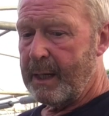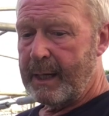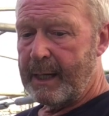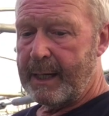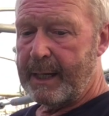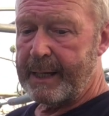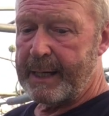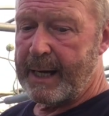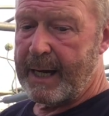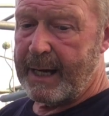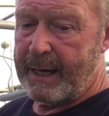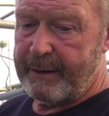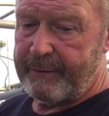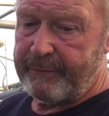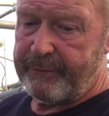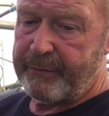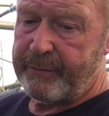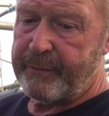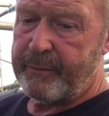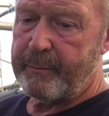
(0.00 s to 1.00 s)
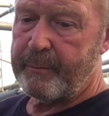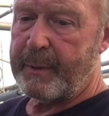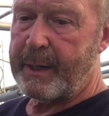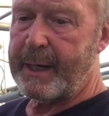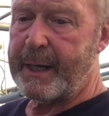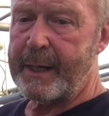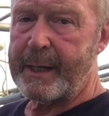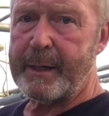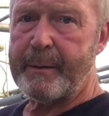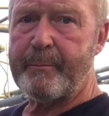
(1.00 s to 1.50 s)
I have
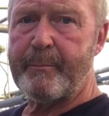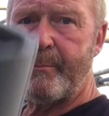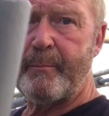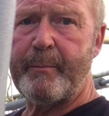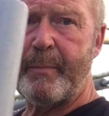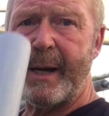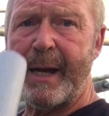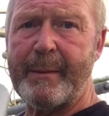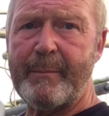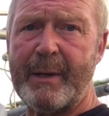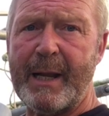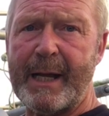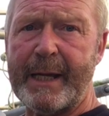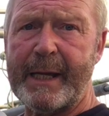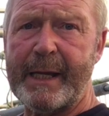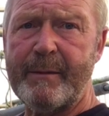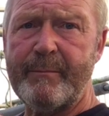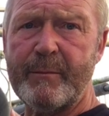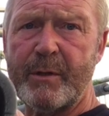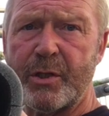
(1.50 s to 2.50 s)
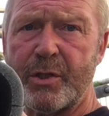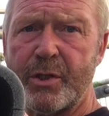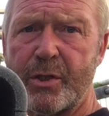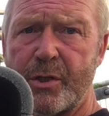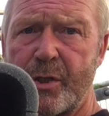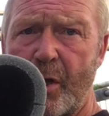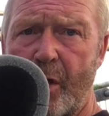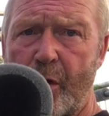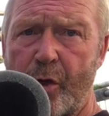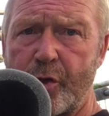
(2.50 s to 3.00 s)
my pipe lagging. This
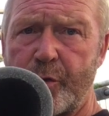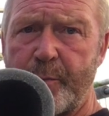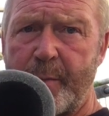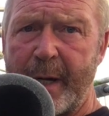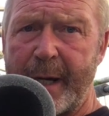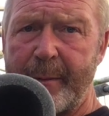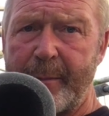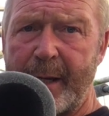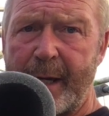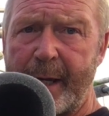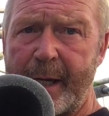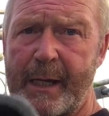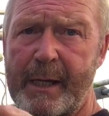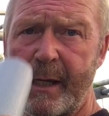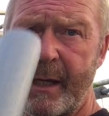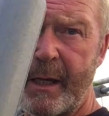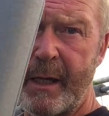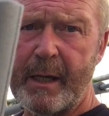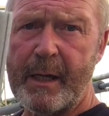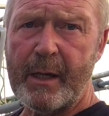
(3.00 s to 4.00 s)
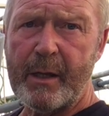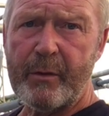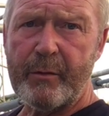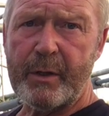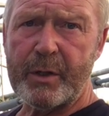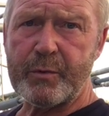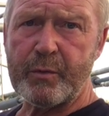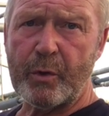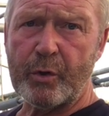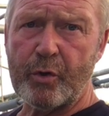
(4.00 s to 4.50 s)
is large pipe lagging.
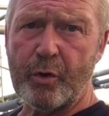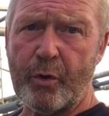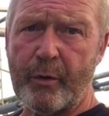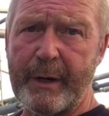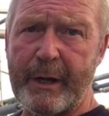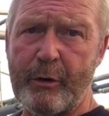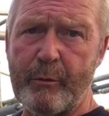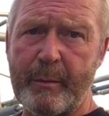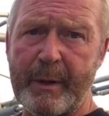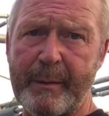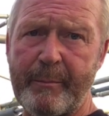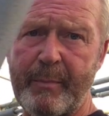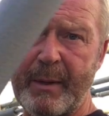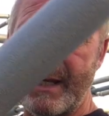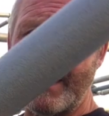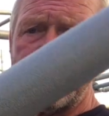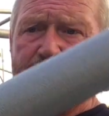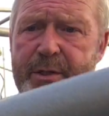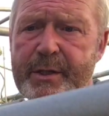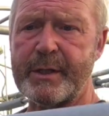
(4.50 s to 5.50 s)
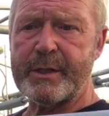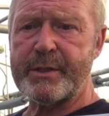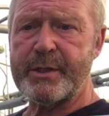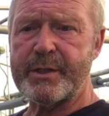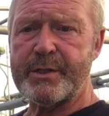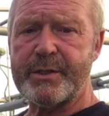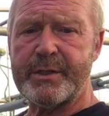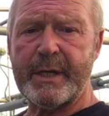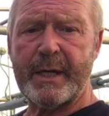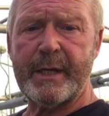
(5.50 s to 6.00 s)
This will go around my plants. This
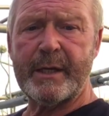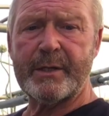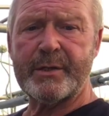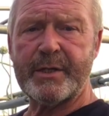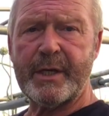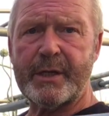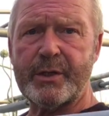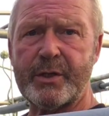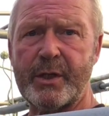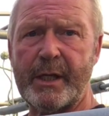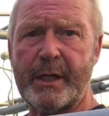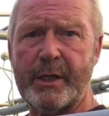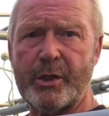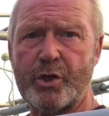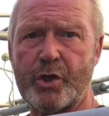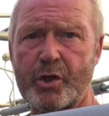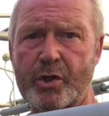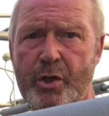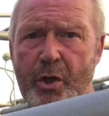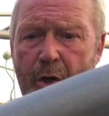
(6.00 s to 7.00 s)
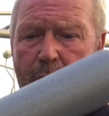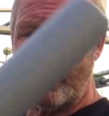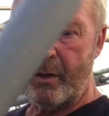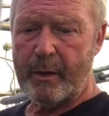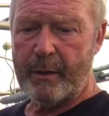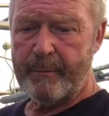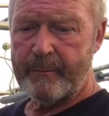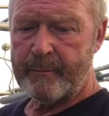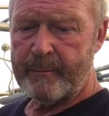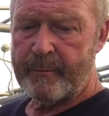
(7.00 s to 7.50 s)
is uh, 16 inches long
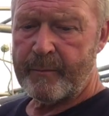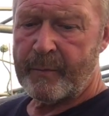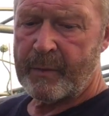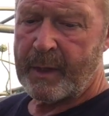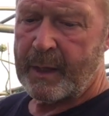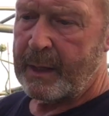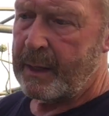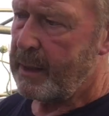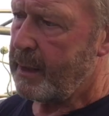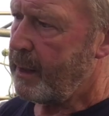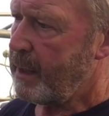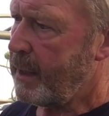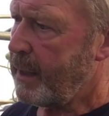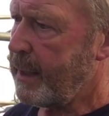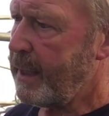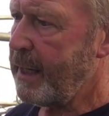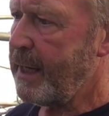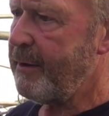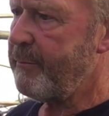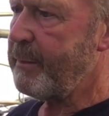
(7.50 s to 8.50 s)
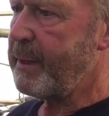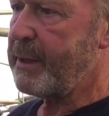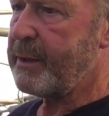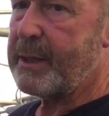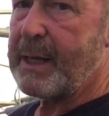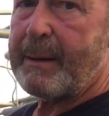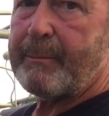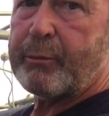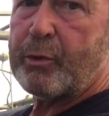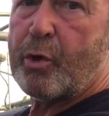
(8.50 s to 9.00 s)
and I have my
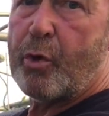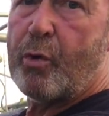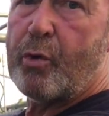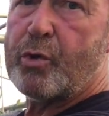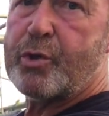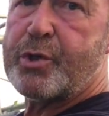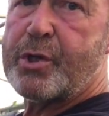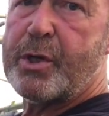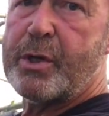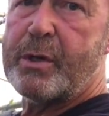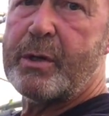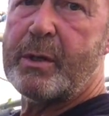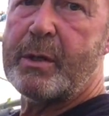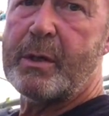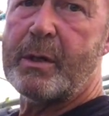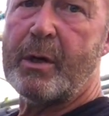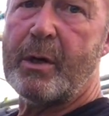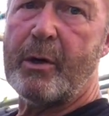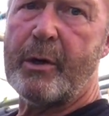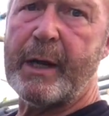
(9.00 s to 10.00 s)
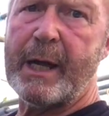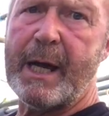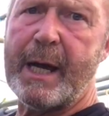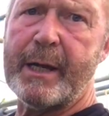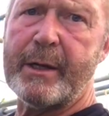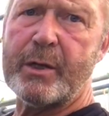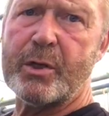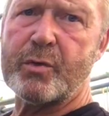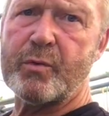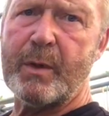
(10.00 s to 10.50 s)
damp course on
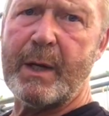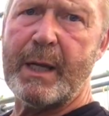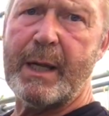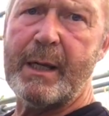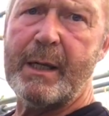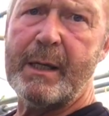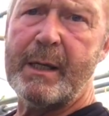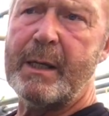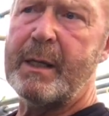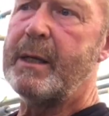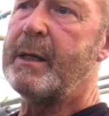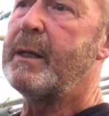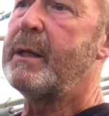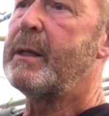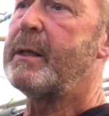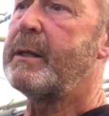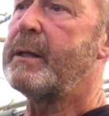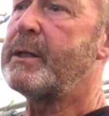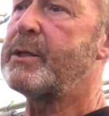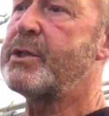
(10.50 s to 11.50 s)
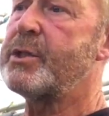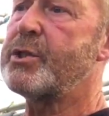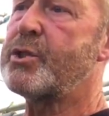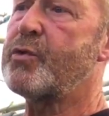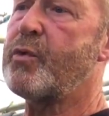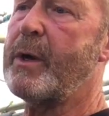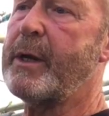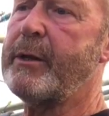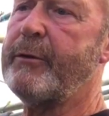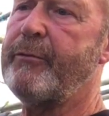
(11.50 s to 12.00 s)
hand as well this is
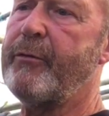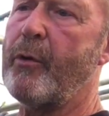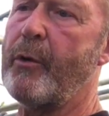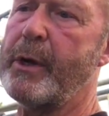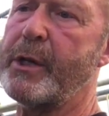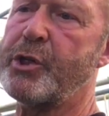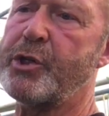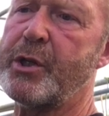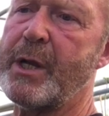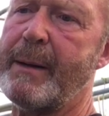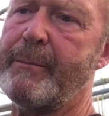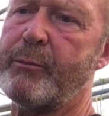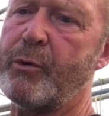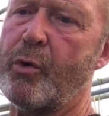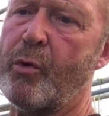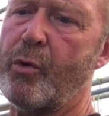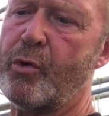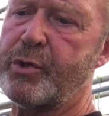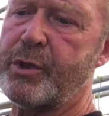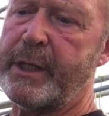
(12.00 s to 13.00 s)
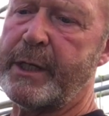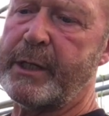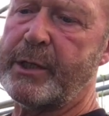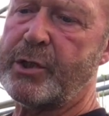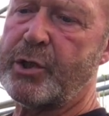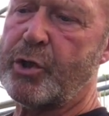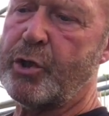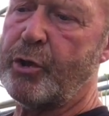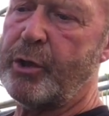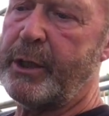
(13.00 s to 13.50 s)
24 inch damp course and
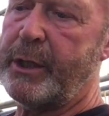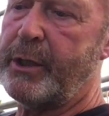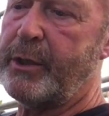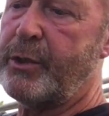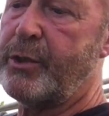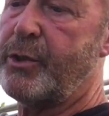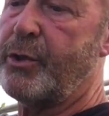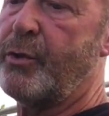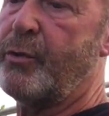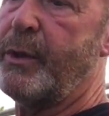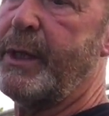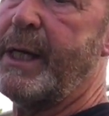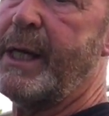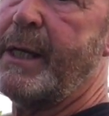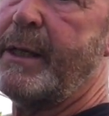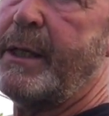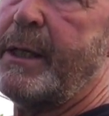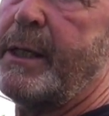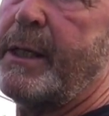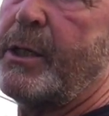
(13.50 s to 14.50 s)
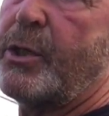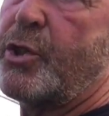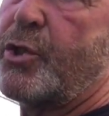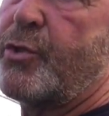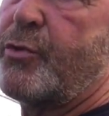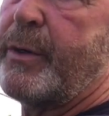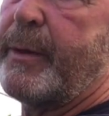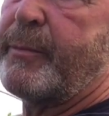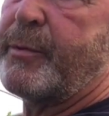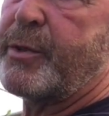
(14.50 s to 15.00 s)
it's cut into 18 inch
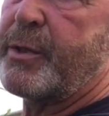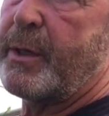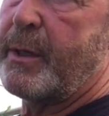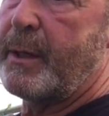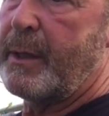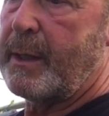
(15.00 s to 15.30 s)
strips